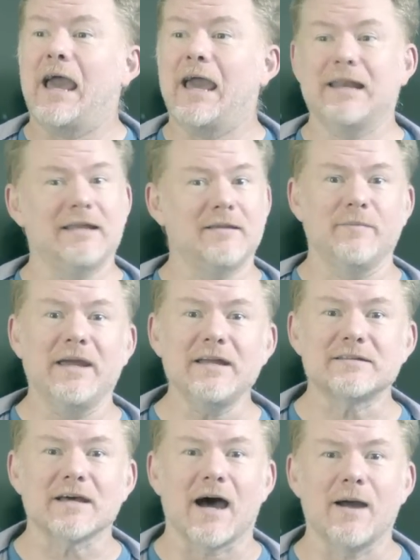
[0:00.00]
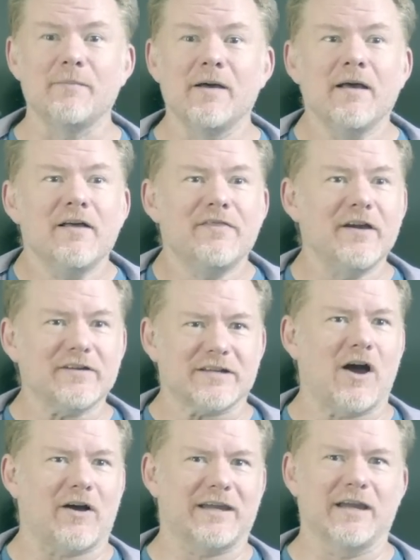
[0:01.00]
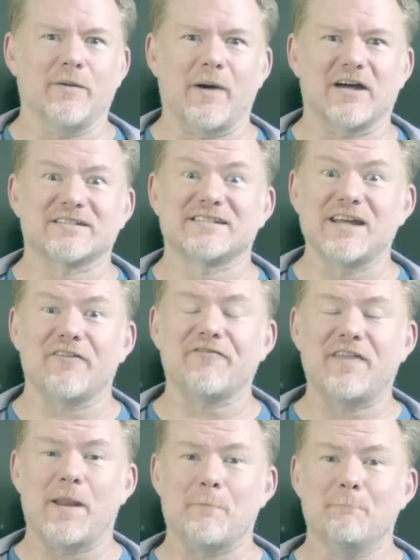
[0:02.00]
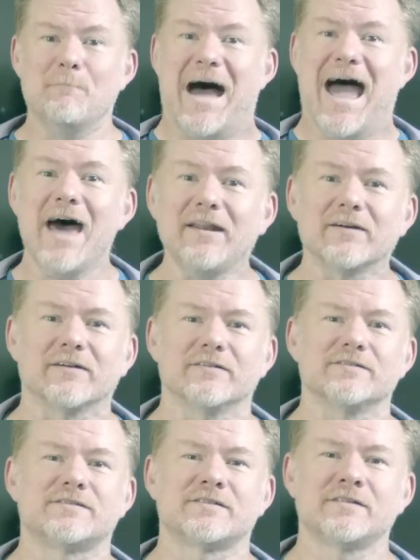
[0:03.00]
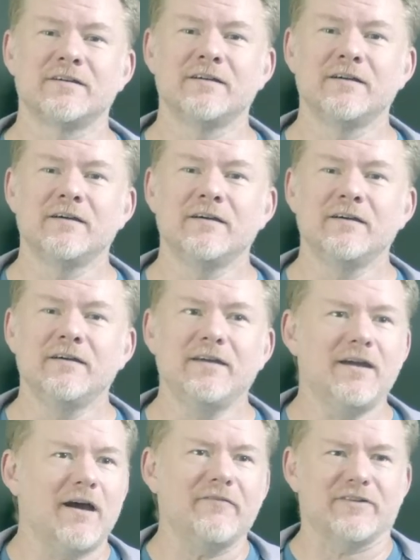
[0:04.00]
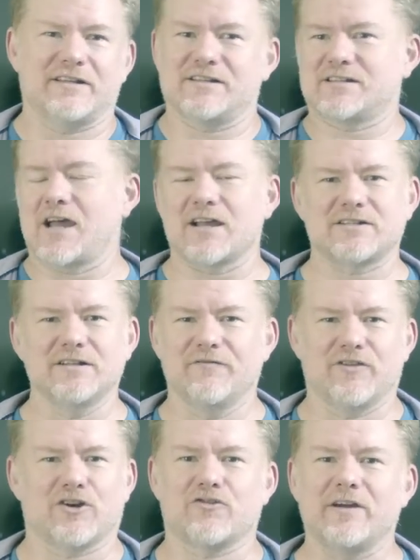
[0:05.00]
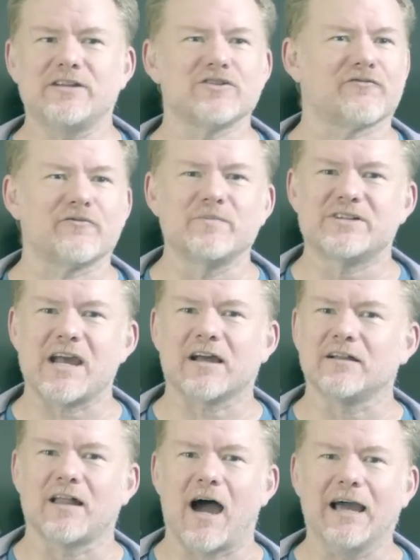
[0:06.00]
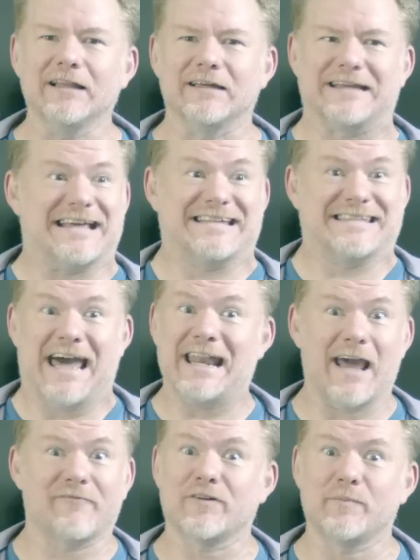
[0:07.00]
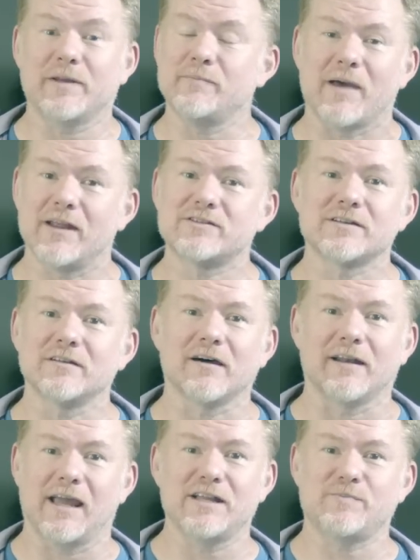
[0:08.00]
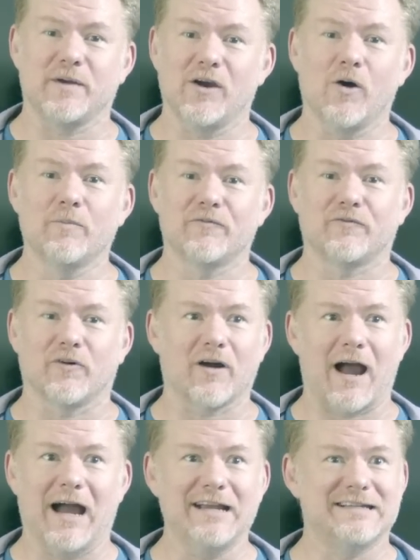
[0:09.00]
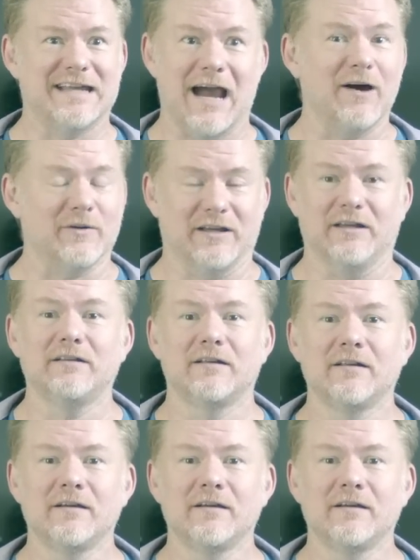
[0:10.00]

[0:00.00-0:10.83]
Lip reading: and in the meantime, they're talking about stuff that matters. You have a discussion of the creature from Jekyll Island. Has that ever been mentioned on HBO before? I doubt it.